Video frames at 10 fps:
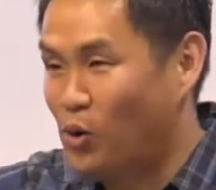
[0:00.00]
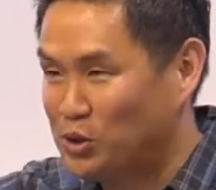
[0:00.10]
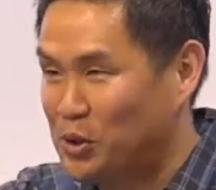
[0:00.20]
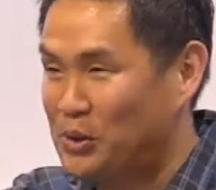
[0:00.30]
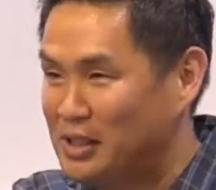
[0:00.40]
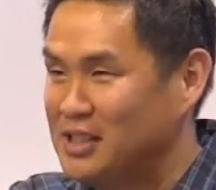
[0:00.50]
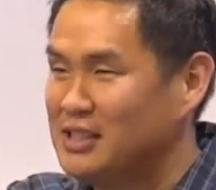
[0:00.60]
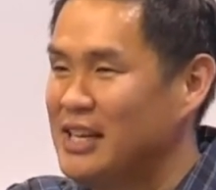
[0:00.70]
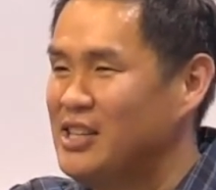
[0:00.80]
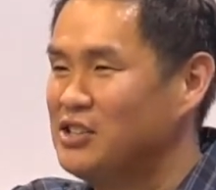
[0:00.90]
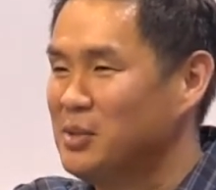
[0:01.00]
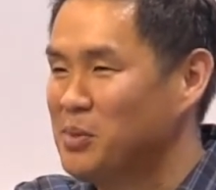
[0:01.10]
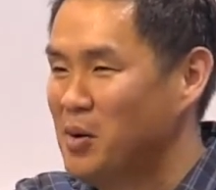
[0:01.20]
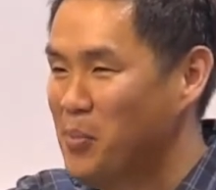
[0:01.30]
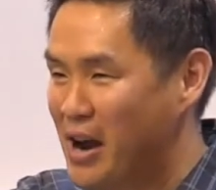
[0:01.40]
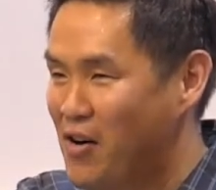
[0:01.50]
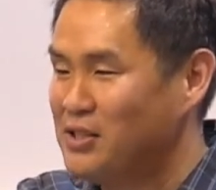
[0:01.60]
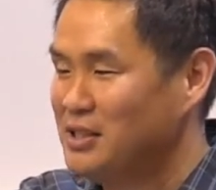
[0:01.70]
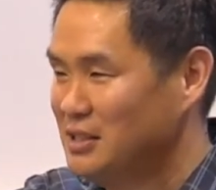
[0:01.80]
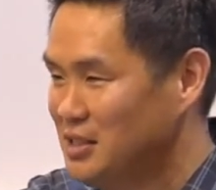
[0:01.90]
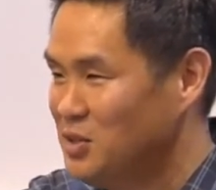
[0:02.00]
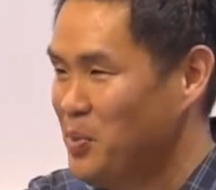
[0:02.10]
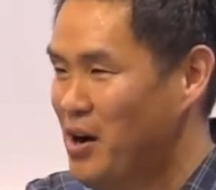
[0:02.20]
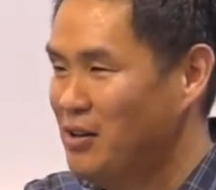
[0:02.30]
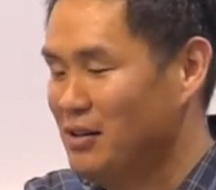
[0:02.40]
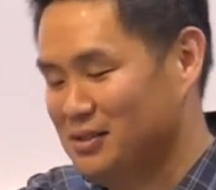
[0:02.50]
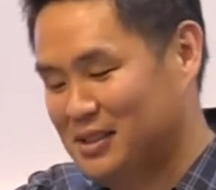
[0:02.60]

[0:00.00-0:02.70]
So let's just say there's some comparisons, there's parallels.